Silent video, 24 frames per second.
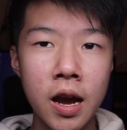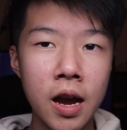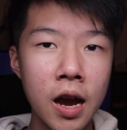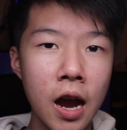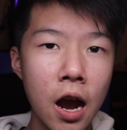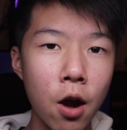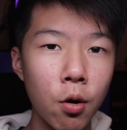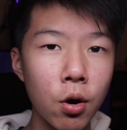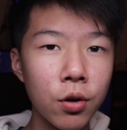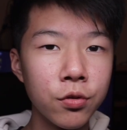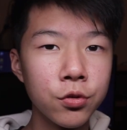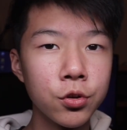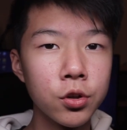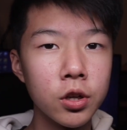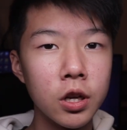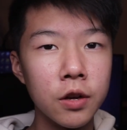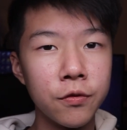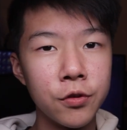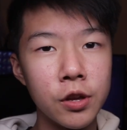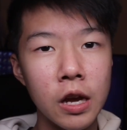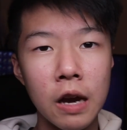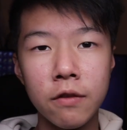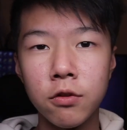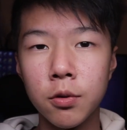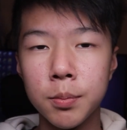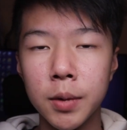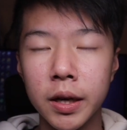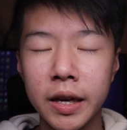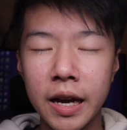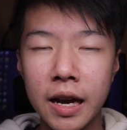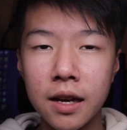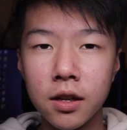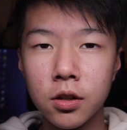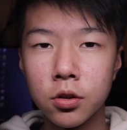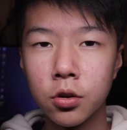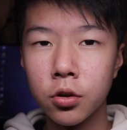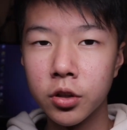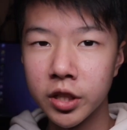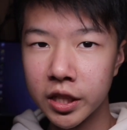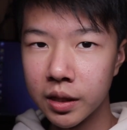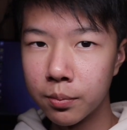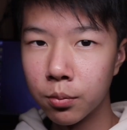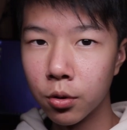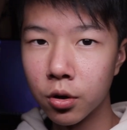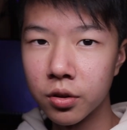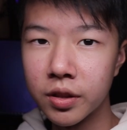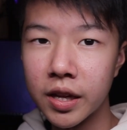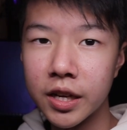However, if you have a mechanical
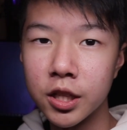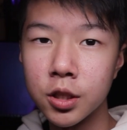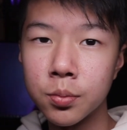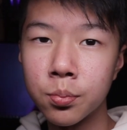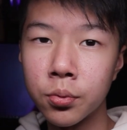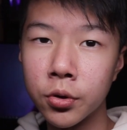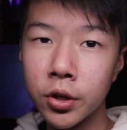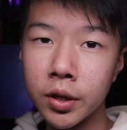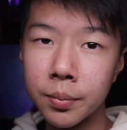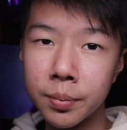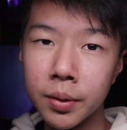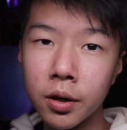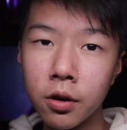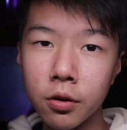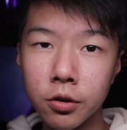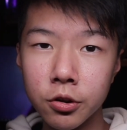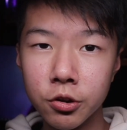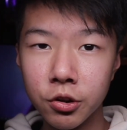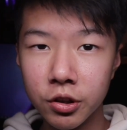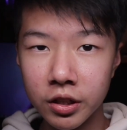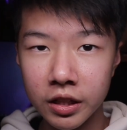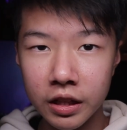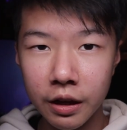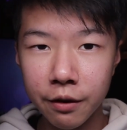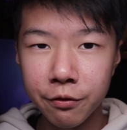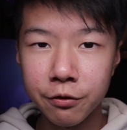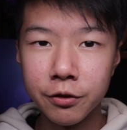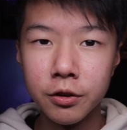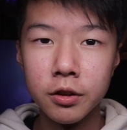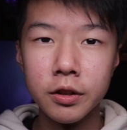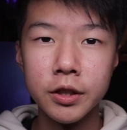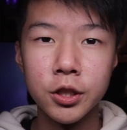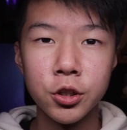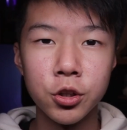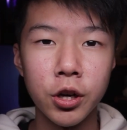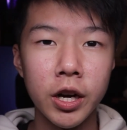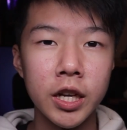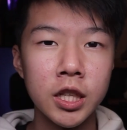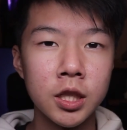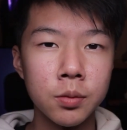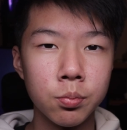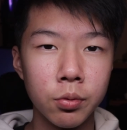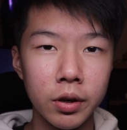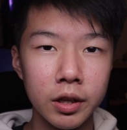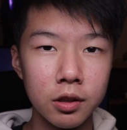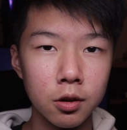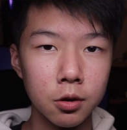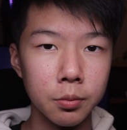keyboard that is pre-built, you can definitely try
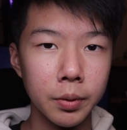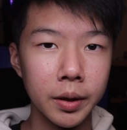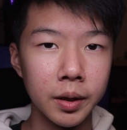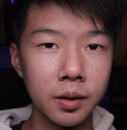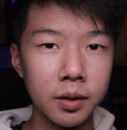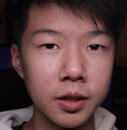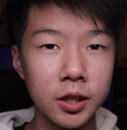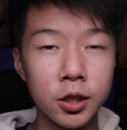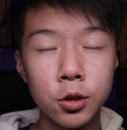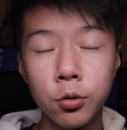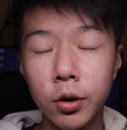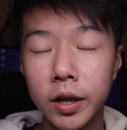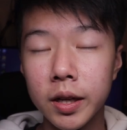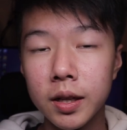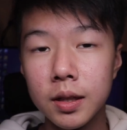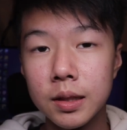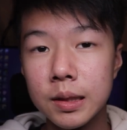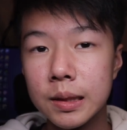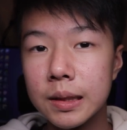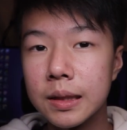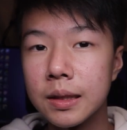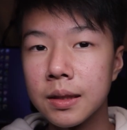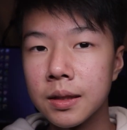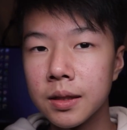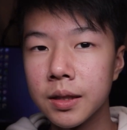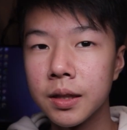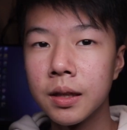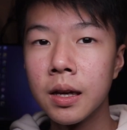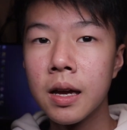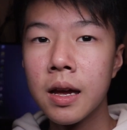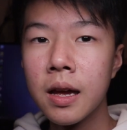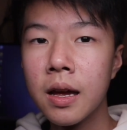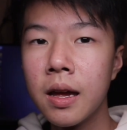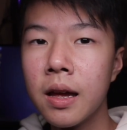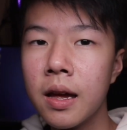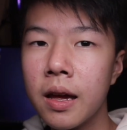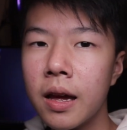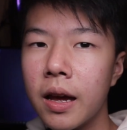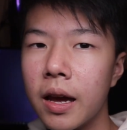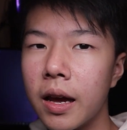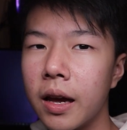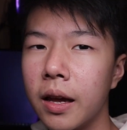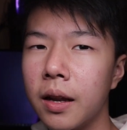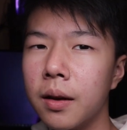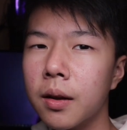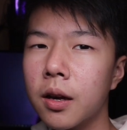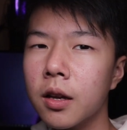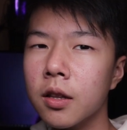spray lubing. It's quick, it's easy,
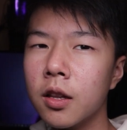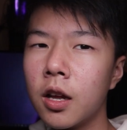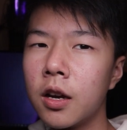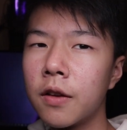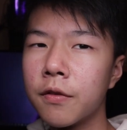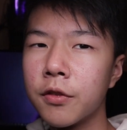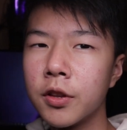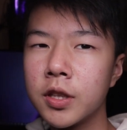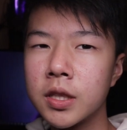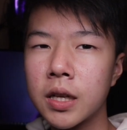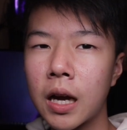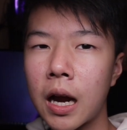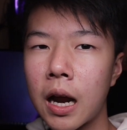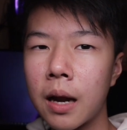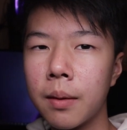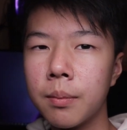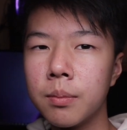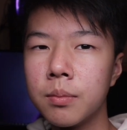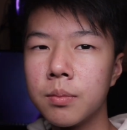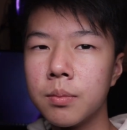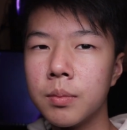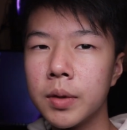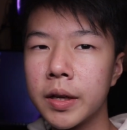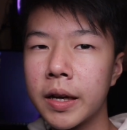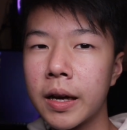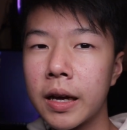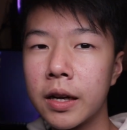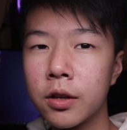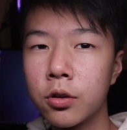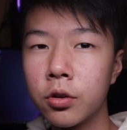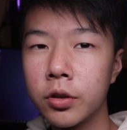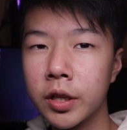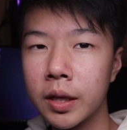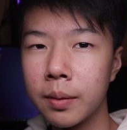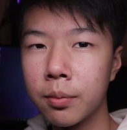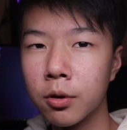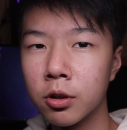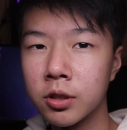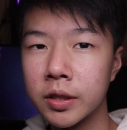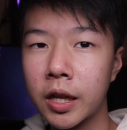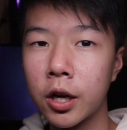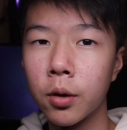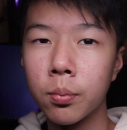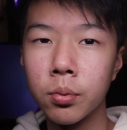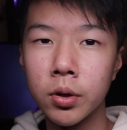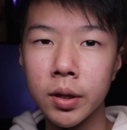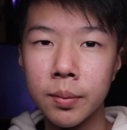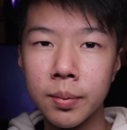and a lot of the time, mechanical keyboards that
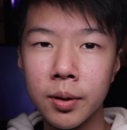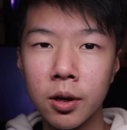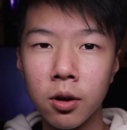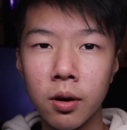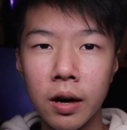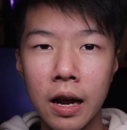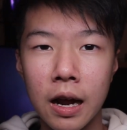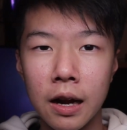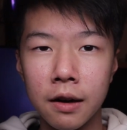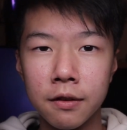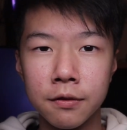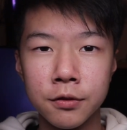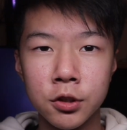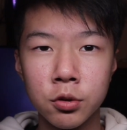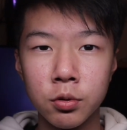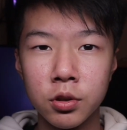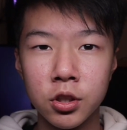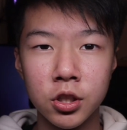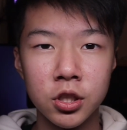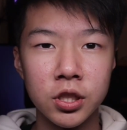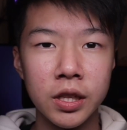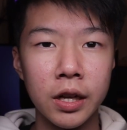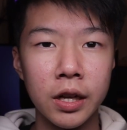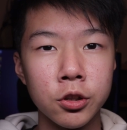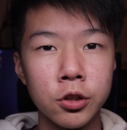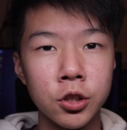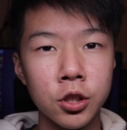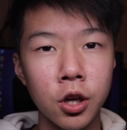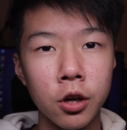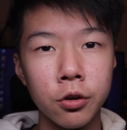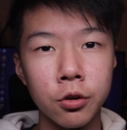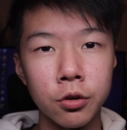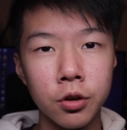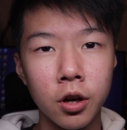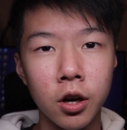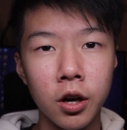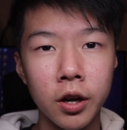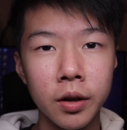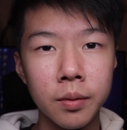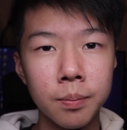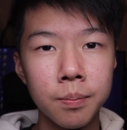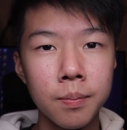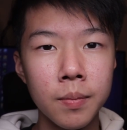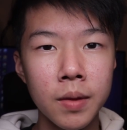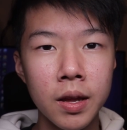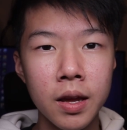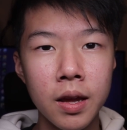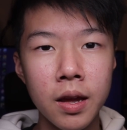are pre-built have switches soldered on,
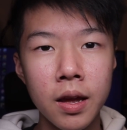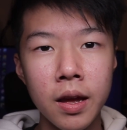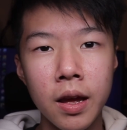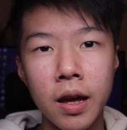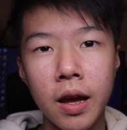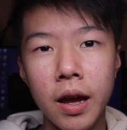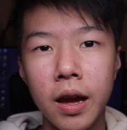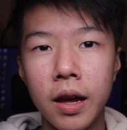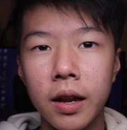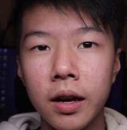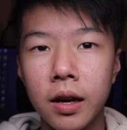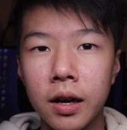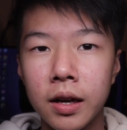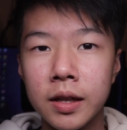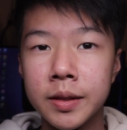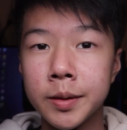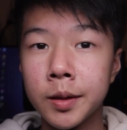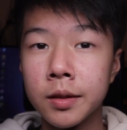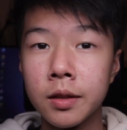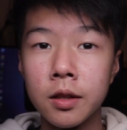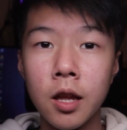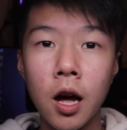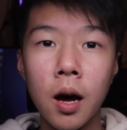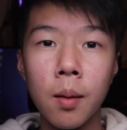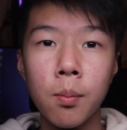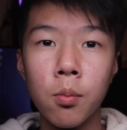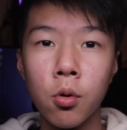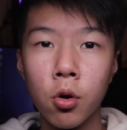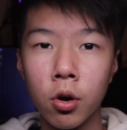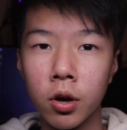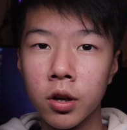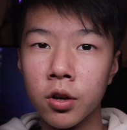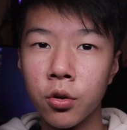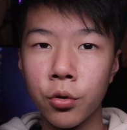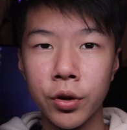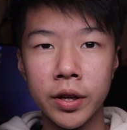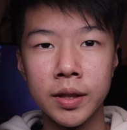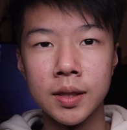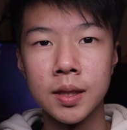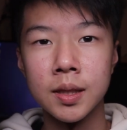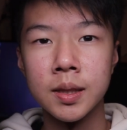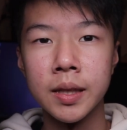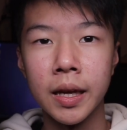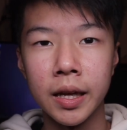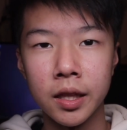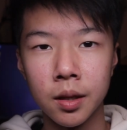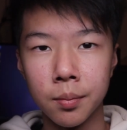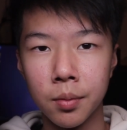and it's a lot more annoying to
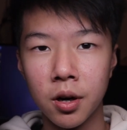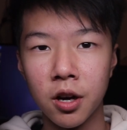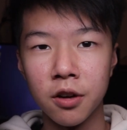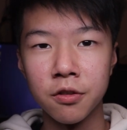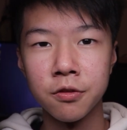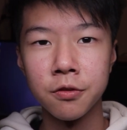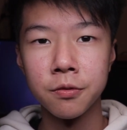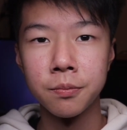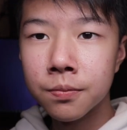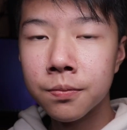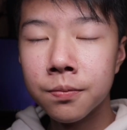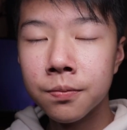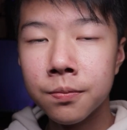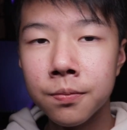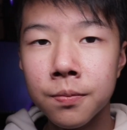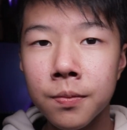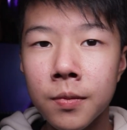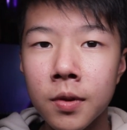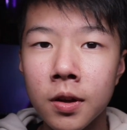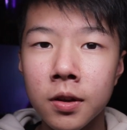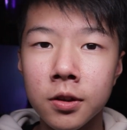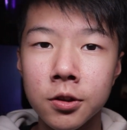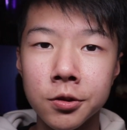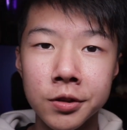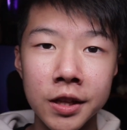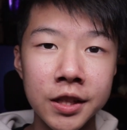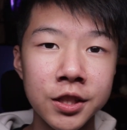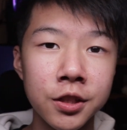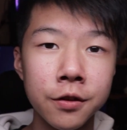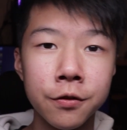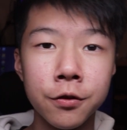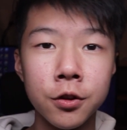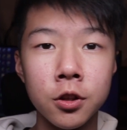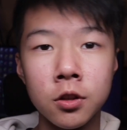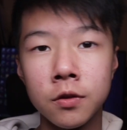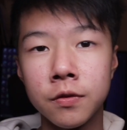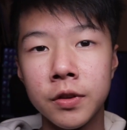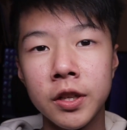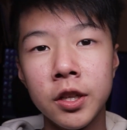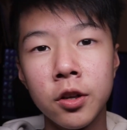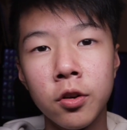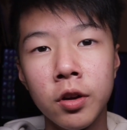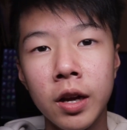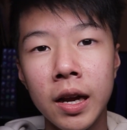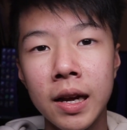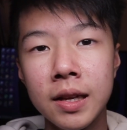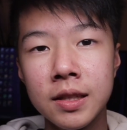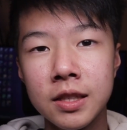take them off. So that's it for this video,
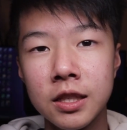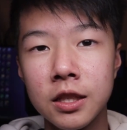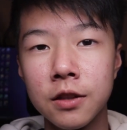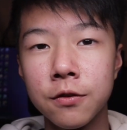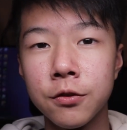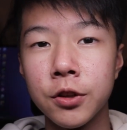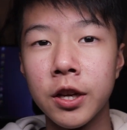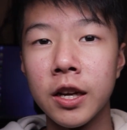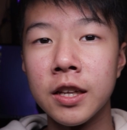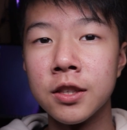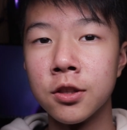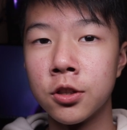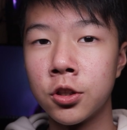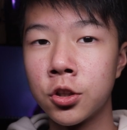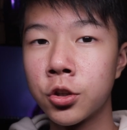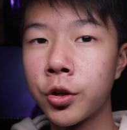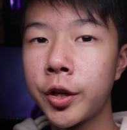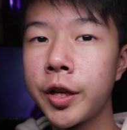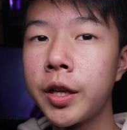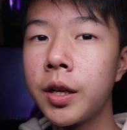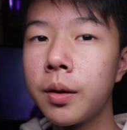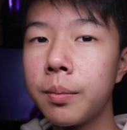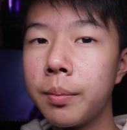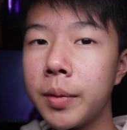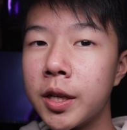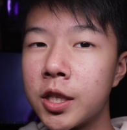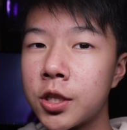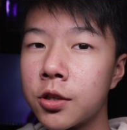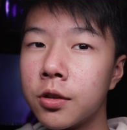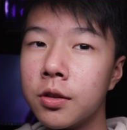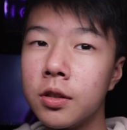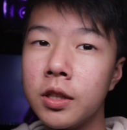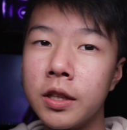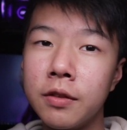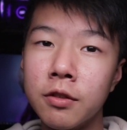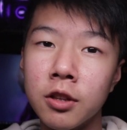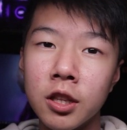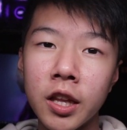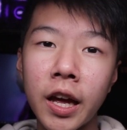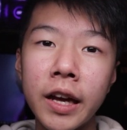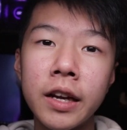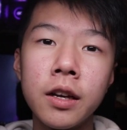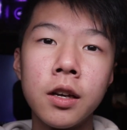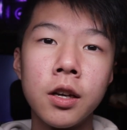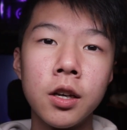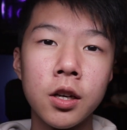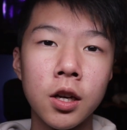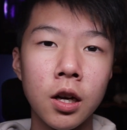guys. If you guys enjoyed it, make sure to leave a like,
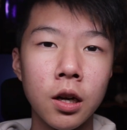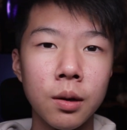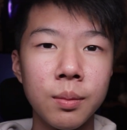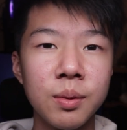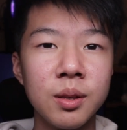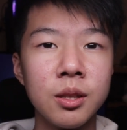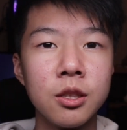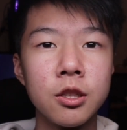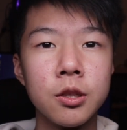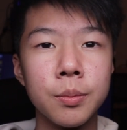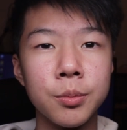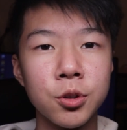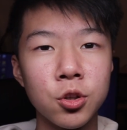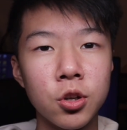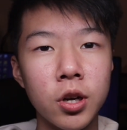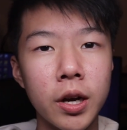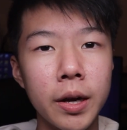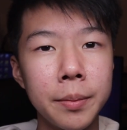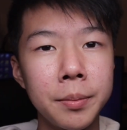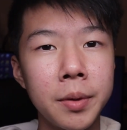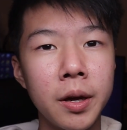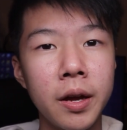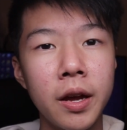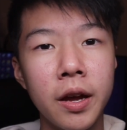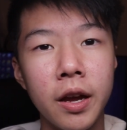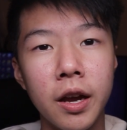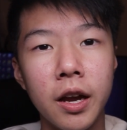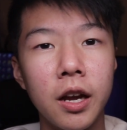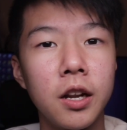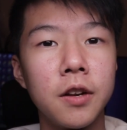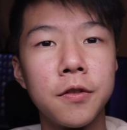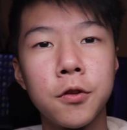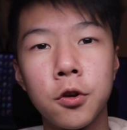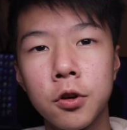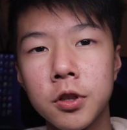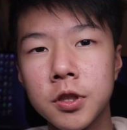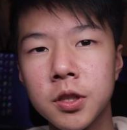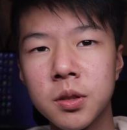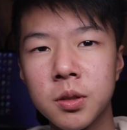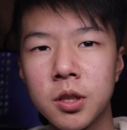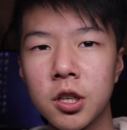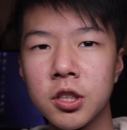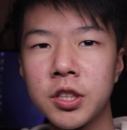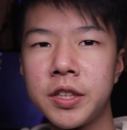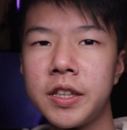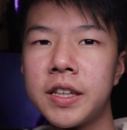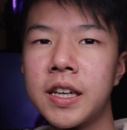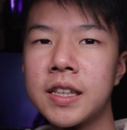comment, subscribe, and of course, I'll
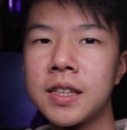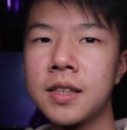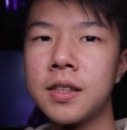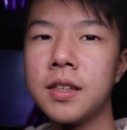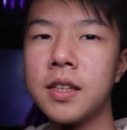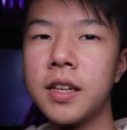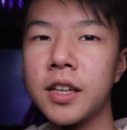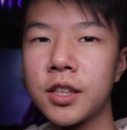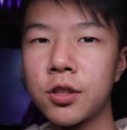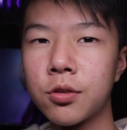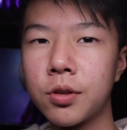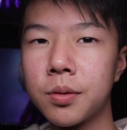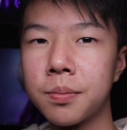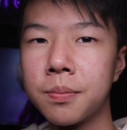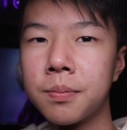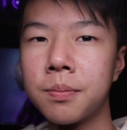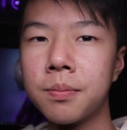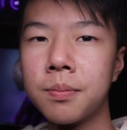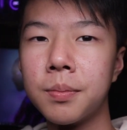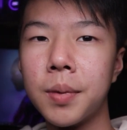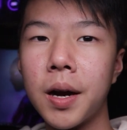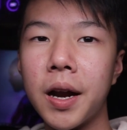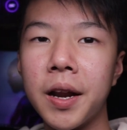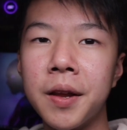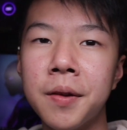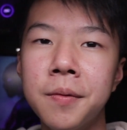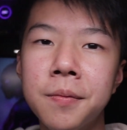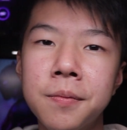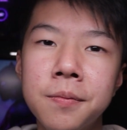see you guys in the next one. Bye.